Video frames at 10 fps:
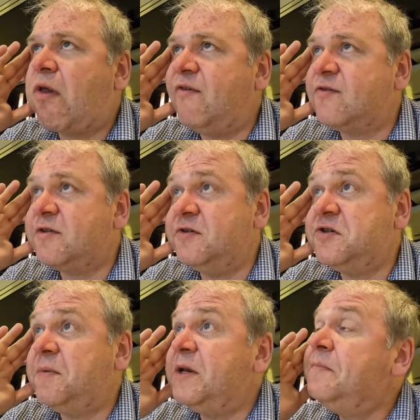in southern
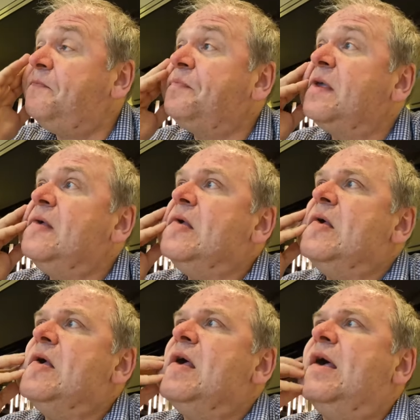Germany,
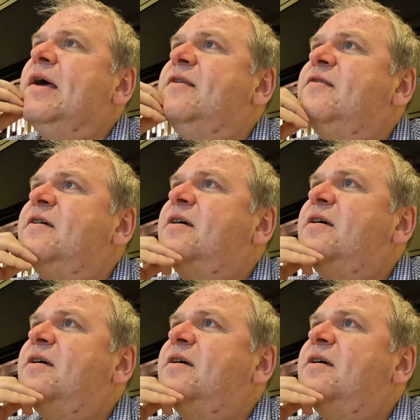and